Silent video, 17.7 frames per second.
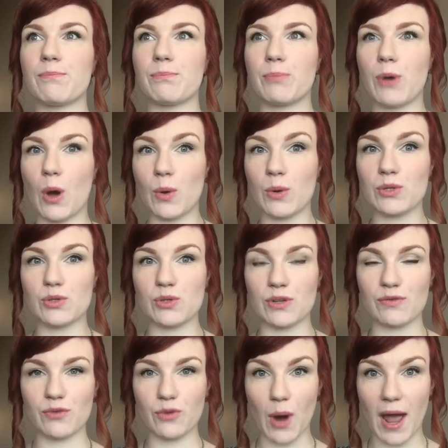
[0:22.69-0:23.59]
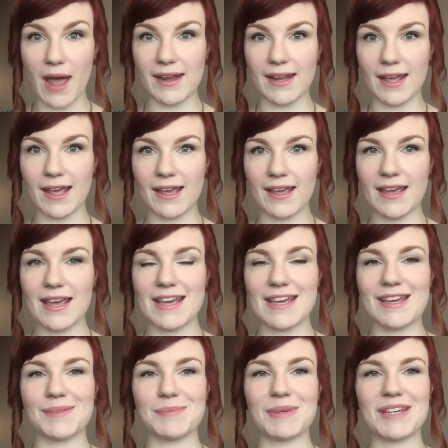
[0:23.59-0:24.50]
Poetry Friday
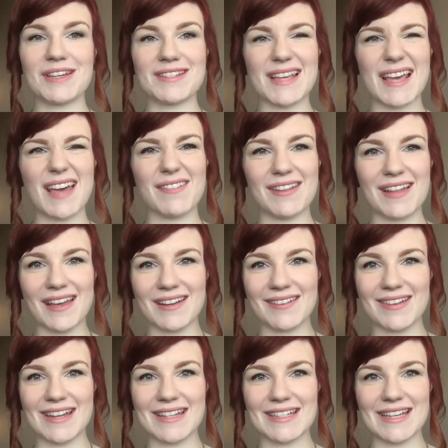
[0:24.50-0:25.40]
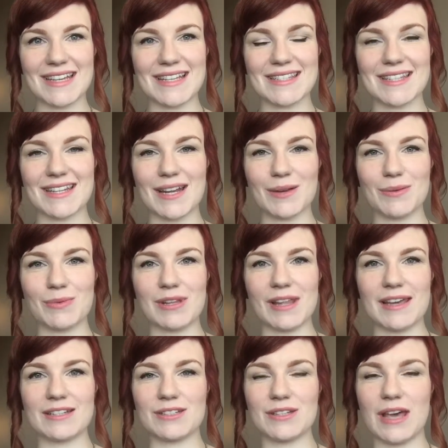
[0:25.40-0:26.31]
because I have a lot of ideas that I would
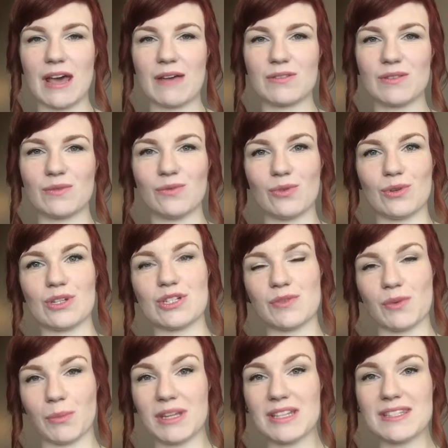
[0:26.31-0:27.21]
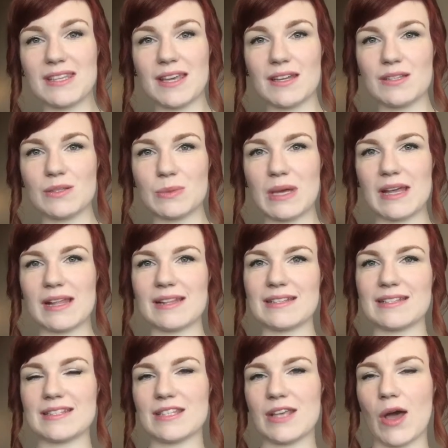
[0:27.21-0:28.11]
like to have some footage from inside as
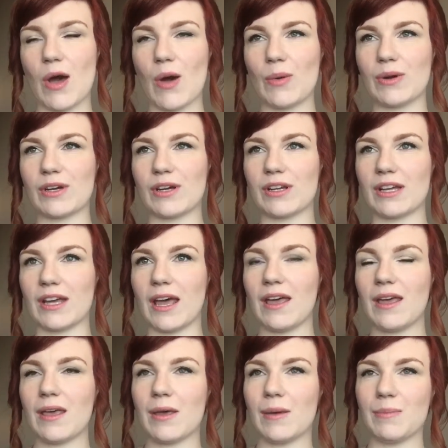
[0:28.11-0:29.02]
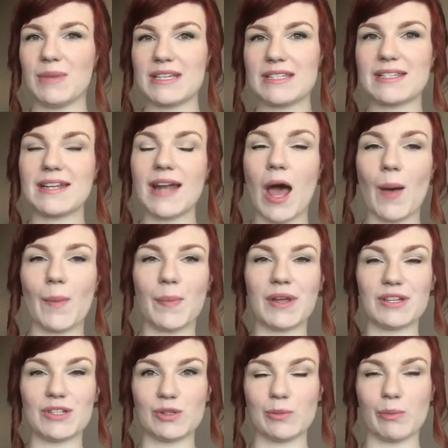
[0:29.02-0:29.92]
well. So we're going to mix it up
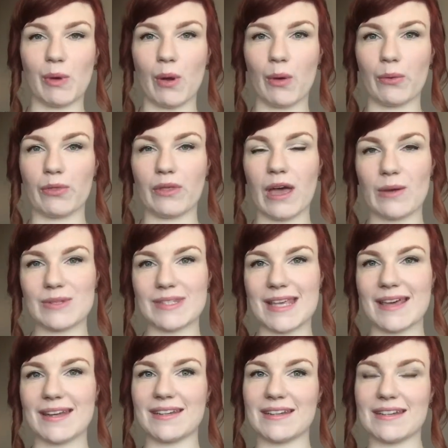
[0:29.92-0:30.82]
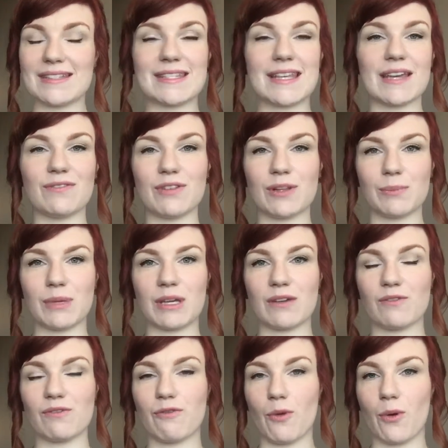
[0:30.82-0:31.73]
and do both outside and inside
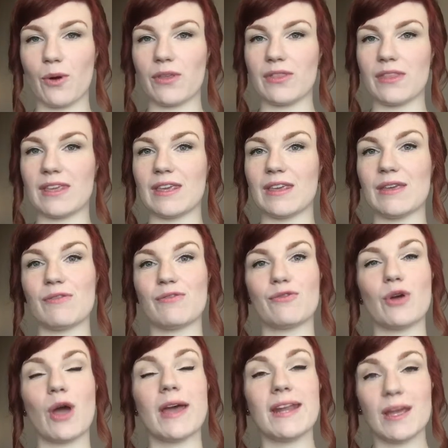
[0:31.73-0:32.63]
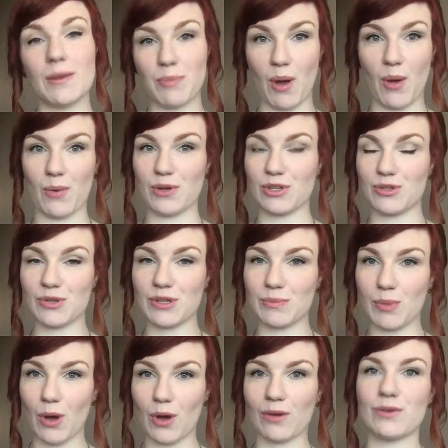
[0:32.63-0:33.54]
filming for the Friday
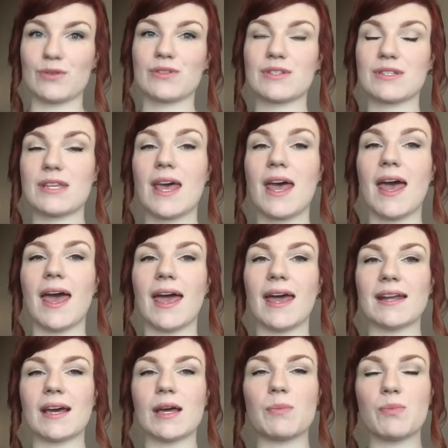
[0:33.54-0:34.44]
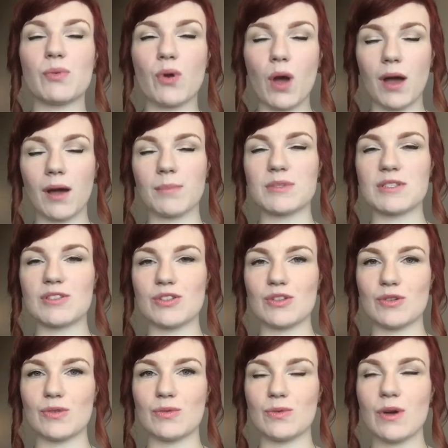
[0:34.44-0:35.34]
poetry posts. And I promise
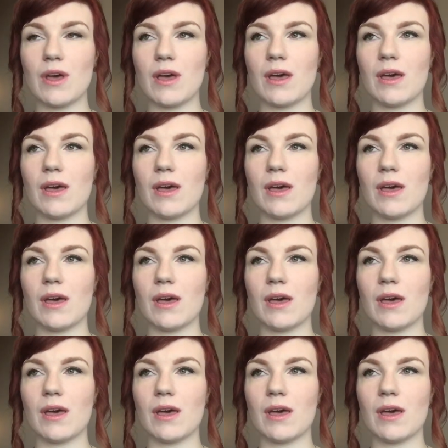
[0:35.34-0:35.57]
you,